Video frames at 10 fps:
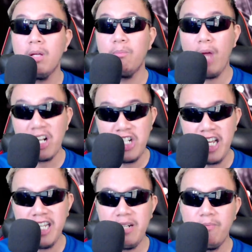
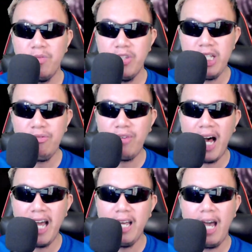blockchain,
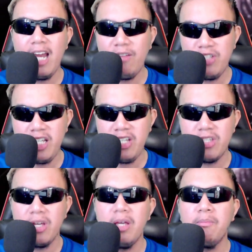DeFi, N F
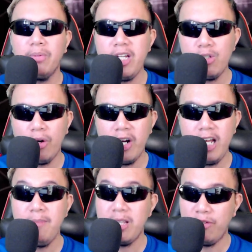Ts, play to earn,
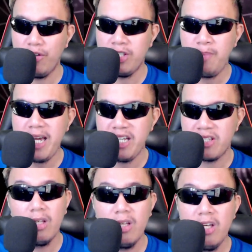and metaverse
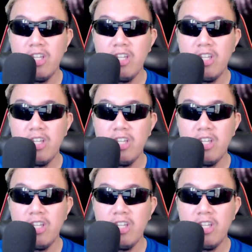space.